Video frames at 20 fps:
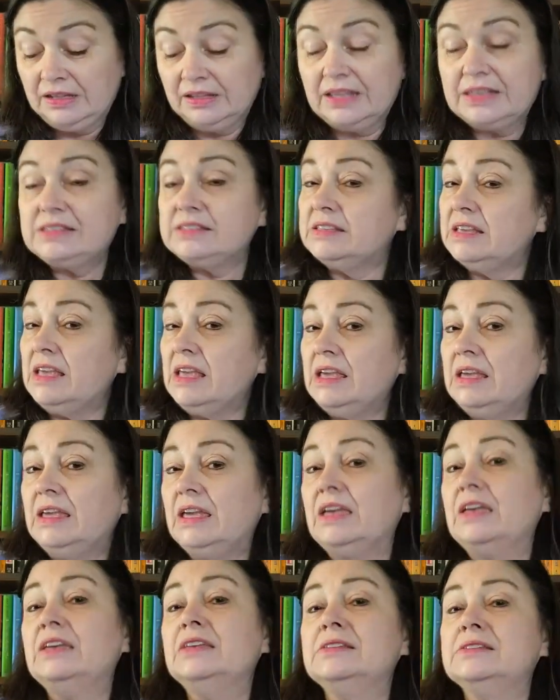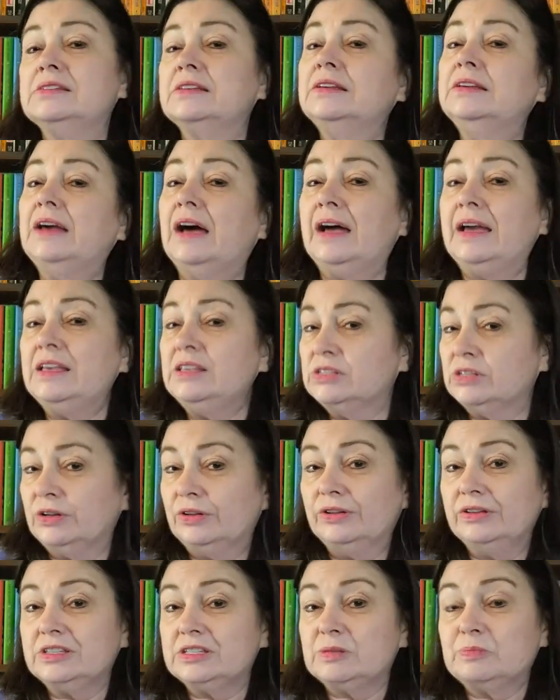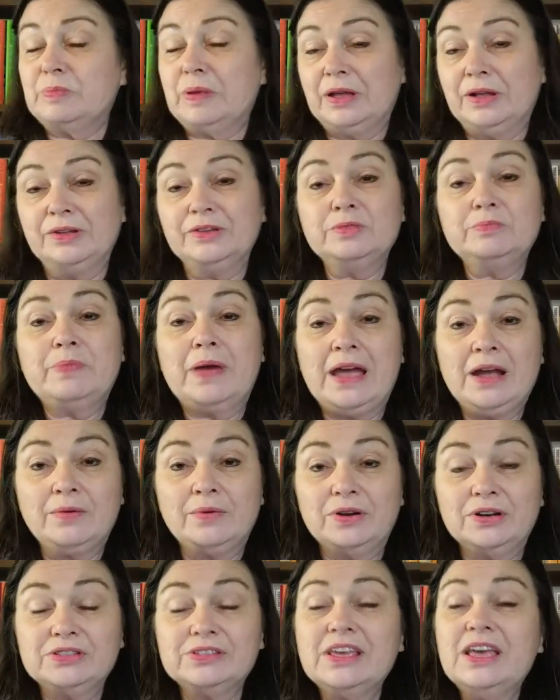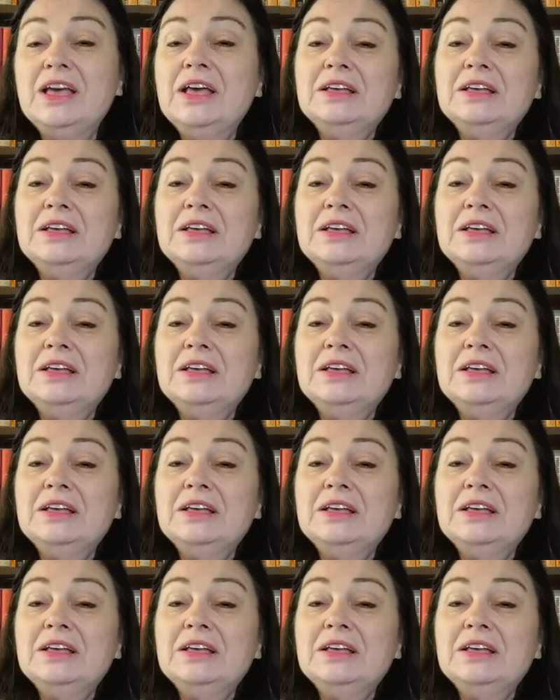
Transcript: LeSieg is Geisel spelled backwards.